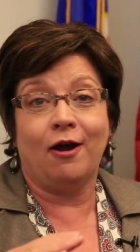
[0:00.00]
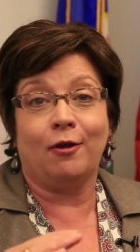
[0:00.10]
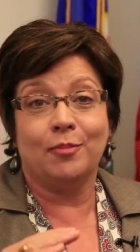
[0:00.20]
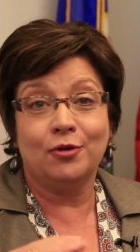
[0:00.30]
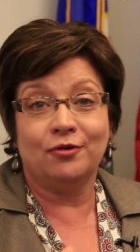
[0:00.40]

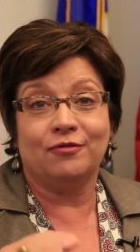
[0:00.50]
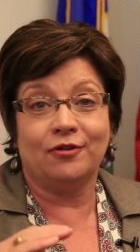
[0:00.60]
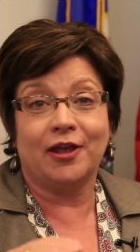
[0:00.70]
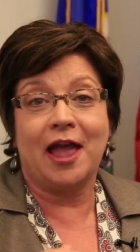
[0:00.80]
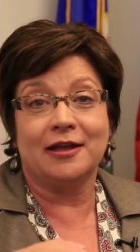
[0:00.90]
our
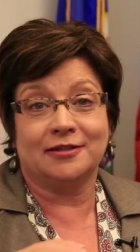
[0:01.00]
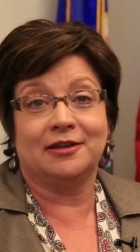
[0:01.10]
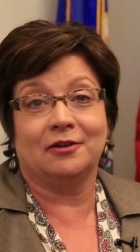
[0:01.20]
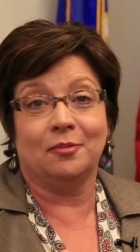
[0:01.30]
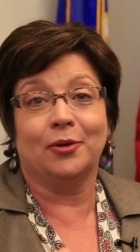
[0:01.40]
beautiful Cass
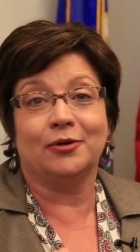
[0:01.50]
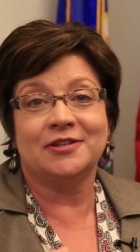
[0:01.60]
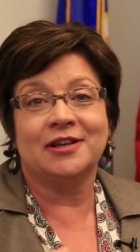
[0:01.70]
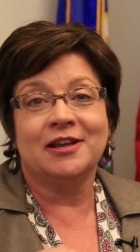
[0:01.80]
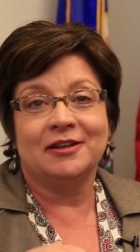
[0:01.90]

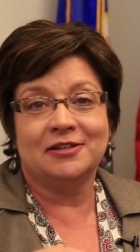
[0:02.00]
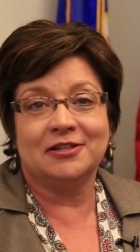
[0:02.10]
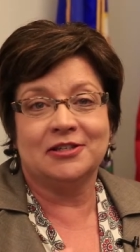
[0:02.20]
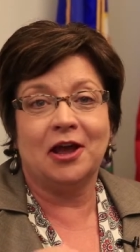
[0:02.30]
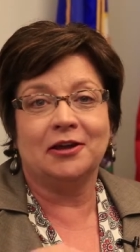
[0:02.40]
Gilbert
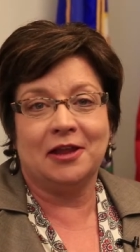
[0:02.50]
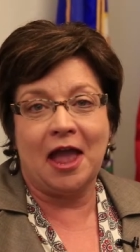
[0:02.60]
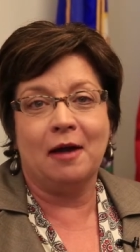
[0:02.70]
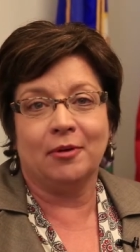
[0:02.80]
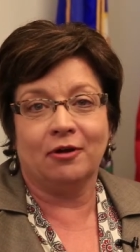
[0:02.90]
design
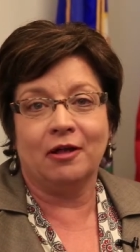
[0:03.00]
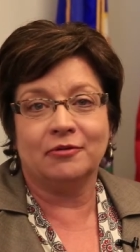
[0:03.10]
Capitol.